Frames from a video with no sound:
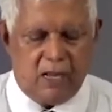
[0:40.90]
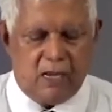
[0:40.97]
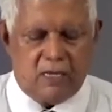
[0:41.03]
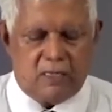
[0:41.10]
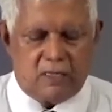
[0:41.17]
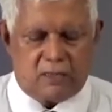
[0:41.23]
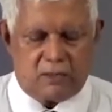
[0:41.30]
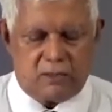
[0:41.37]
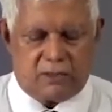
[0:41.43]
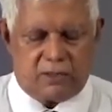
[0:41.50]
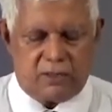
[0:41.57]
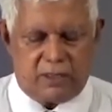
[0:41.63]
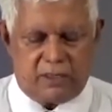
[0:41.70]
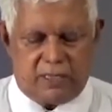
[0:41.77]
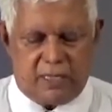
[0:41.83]
So
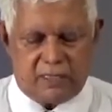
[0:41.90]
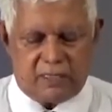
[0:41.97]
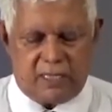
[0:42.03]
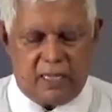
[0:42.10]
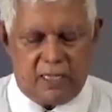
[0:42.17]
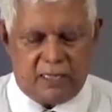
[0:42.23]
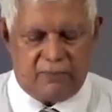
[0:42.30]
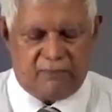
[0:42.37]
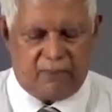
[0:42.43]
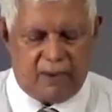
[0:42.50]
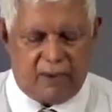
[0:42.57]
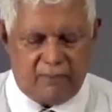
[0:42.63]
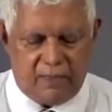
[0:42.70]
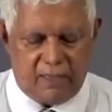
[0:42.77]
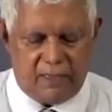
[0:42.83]
church has healthy
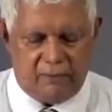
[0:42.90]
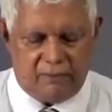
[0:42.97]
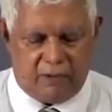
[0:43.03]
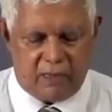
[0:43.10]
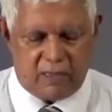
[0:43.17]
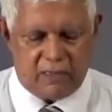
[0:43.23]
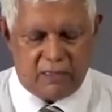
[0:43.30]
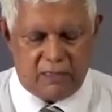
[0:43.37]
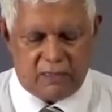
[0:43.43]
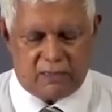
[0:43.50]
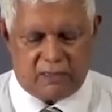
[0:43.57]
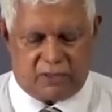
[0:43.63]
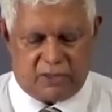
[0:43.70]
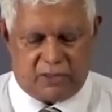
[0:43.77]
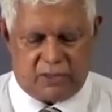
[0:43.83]
family. What is the
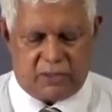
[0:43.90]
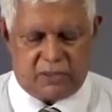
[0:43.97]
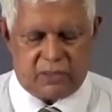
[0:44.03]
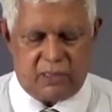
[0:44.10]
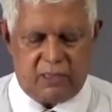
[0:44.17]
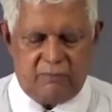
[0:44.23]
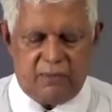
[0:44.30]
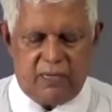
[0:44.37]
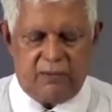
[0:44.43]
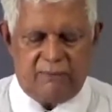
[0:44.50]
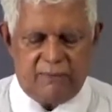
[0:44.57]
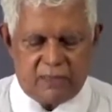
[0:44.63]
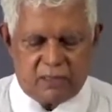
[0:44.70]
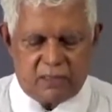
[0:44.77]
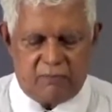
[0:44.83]
church?
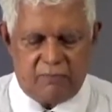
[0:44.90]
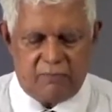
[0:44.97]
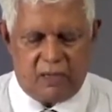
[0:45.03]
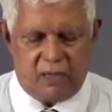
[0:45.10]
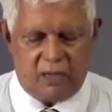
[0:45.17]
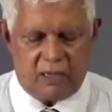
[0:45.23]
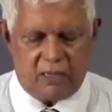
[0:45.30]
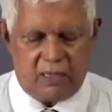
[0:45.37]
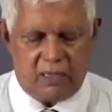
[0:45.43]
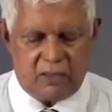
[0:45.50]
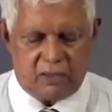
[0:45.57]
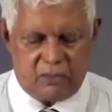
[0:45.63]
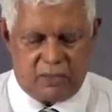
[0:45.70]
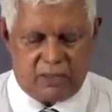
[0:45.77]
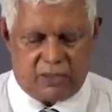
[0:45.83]
Benefits of belonging
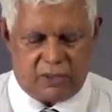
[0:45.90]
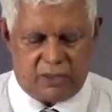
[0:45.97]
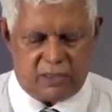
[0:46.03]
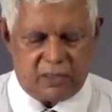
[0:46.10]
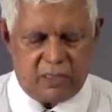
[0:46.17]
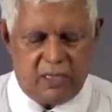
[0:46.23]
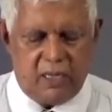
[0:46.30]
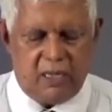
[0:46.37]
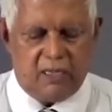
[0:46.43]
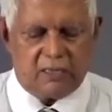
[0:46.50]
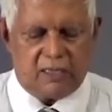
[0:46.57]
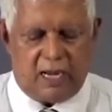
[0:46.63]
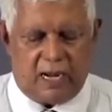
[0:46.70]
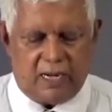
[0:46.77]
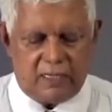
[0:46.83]
to a church.
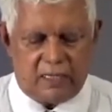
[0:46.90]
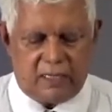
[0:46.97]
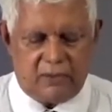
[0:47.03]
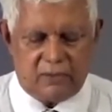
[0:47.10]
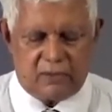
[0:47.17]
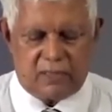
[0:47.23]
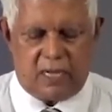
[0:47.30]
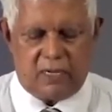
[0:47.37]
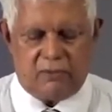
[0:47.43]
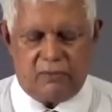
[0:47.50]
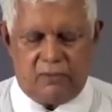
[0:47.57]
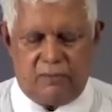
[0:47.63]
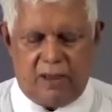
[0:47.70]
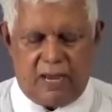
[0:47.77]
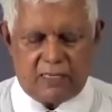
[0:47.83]
The attitudes that would
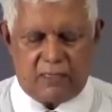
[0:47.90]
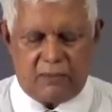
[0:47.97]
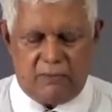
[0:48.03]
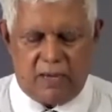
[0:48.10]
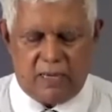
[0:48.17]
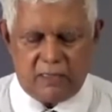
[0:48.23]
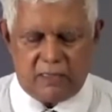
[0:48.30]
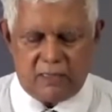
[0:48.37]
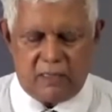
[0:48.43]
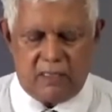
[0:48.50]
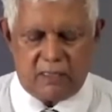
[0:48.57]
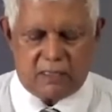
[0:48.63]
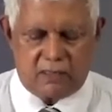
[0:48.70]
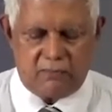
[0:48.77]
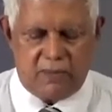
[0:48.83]
maximize
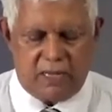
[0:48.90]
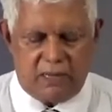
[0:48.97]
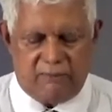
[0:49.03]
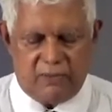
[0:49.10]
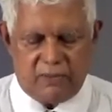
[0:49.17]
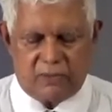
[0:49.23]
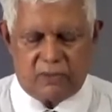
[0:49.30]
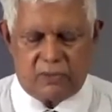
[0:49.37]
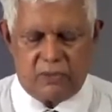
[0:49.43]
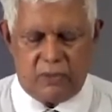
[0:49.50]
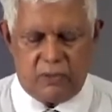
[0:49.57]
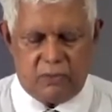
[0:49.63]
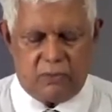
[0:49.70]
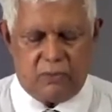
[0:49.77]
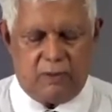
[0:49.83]
its benefits to
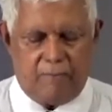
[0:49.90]
you.